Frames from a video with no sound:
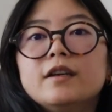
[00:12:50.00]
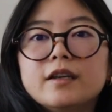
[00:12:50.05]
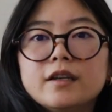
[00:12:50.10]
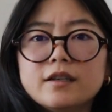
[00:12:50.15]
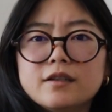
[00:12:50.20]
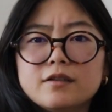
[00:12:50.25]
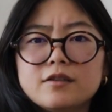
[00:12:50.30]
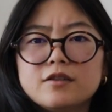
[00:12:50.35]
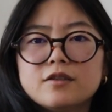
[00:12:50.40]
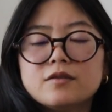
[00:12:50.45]

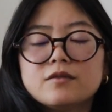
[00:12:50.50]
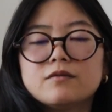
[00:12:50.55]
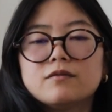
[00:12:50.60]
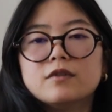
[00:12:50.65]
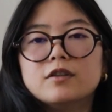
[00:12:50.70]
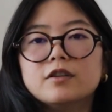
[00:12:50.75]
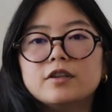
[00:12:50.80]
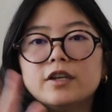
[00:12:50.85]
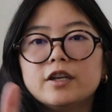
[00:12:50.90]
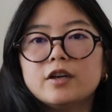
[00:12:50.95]
It's just
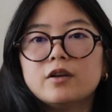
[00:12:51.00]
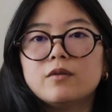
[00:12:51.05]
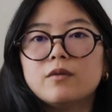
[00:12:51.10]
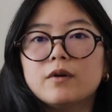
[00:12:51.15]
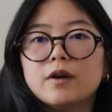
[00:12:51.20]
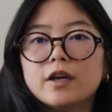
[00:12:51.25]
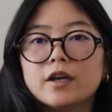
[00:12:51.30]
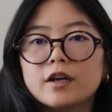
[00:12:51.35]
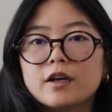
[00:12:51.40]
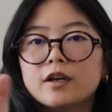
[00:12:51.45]
really
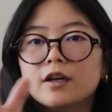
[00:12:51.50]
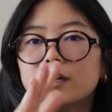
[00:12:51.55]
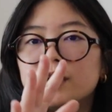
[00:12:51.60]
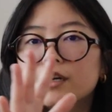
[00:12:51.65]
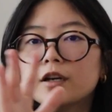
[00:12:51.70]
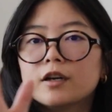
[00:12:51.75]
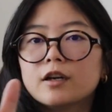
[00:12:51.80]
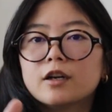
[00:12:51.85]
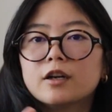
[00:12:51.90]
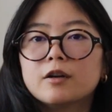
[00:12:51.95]
quick
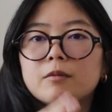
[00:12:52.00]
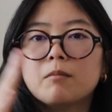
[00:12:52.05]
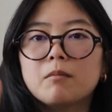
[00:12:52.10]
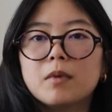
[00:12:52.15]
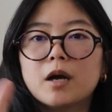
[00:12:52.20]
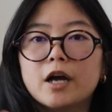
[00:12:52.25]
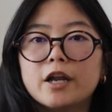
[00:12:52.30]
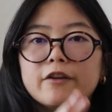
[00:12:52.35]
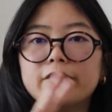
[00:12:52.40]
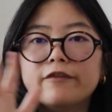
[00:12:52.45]

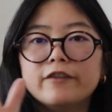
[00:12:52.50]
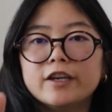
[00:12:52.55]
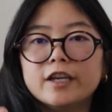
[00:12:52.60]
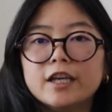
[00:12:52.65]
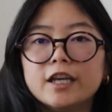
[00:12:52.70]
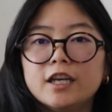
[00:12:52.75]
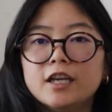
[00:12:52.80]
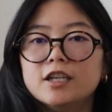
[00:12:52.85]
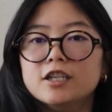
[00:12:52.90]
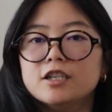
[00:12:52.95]

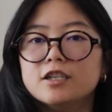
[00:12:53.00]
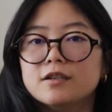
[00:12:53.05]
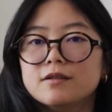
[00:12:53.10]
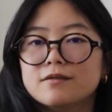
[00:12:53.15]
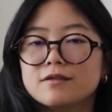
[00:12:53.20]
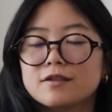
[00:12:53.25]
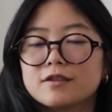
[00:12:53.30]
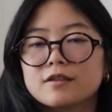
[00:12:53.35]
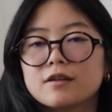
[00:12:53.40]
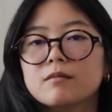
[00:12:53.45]

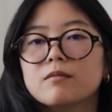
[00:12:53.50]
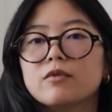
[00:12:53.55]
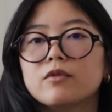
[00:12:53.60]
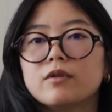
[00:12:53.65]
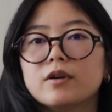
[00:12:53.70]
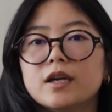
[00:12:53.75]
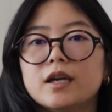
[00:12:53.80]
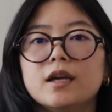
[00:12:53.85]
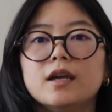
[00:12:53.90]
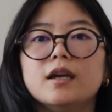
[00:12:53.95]
modification
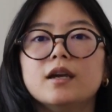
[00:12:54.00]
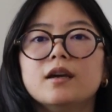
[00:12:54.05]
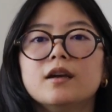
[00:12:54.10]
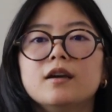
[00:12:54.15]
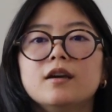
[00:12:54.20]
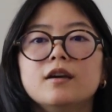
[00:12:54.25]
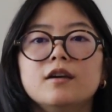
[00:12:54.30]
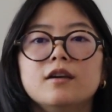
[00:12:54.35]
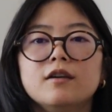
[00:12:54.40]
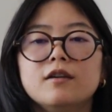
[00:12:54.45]
summary.
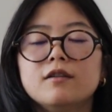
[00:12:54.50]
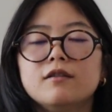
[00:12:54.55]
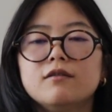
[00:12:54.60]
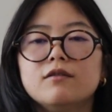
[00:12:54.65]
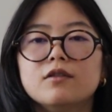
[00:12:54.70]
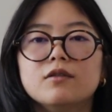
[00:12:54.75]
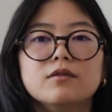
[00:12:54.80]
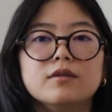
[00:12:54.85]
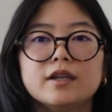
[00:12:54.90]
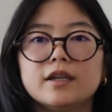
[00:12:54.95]

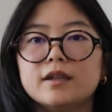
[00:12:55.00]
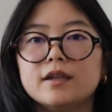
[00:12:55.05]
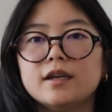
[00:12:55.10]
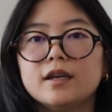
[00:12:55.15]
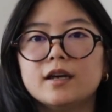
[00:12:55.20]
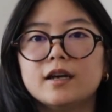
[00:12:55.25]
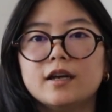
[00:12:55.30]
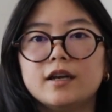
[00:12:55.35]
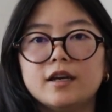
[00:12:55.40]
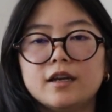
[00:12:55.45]
The only
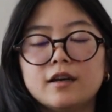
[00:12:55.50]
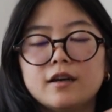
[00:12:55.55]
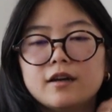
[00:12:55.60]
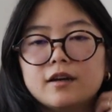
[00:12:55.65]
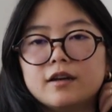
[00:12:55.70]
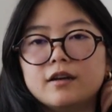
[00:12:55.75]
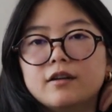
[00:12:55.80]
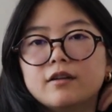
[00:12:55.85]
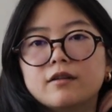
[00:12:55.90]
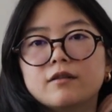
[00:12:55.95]
thing I
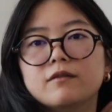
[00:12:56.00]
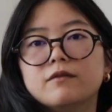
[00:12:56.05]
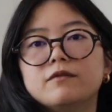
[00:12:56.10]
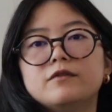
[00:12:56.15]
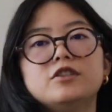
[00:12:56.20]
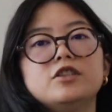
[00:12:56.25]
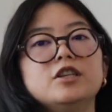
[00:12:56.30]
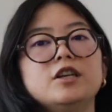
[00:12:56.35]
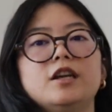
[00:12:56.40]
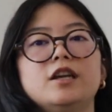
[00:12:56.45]
kind
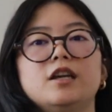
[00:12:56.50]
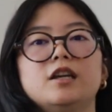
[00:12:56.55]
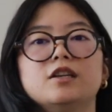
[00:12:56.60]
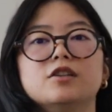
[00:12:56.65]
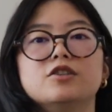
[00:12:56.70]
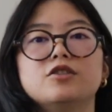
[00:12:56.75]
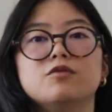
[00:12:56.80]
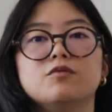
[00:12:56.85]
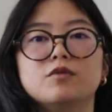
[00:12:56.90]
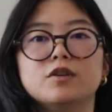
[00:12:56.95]
of
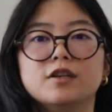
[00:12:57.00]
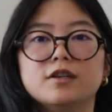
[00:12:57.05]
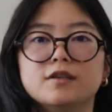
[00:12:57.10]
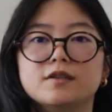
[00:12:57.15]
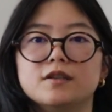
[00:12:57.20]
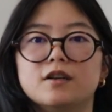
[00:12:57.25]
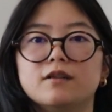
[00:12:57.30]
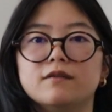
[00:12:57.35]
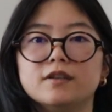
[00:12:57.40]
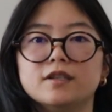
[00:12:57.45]
changed
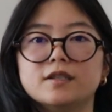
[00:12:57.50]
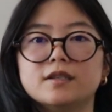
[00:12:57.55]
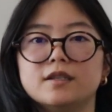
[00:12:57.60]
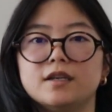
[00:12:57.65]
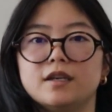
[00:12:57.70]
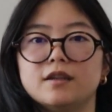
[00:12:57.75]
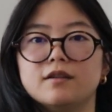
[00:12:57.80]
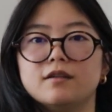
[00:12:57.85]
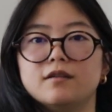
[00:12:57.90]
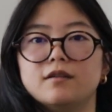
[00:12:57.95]
was
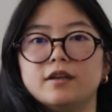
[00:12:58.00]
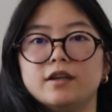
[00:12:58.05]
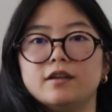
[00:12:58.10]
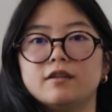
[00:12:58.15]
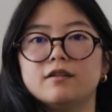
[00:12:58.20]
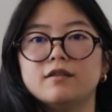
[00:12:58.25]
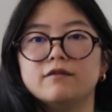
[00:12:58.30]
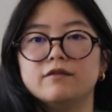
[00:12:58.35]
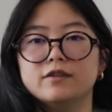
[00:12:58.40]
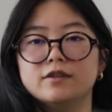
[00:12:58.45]
obviously the
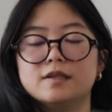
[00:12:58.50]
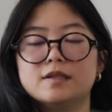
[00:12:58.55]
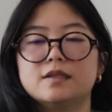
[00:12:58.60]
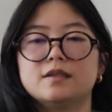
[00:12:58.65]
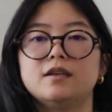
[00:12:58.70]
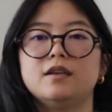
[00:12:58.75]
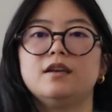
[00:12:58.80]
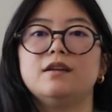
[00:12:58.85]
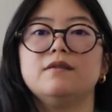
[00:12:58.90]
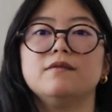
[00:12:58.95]
length of the
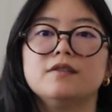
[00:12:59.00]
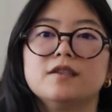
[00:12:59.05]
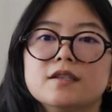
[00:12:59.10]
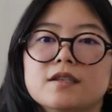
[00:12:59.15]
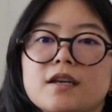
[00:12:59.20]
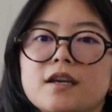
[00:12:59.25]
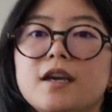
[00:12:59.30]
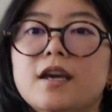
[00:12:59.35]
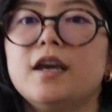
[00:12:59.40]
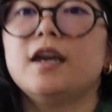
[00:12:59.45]

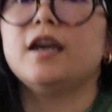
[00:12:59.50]
sleeves,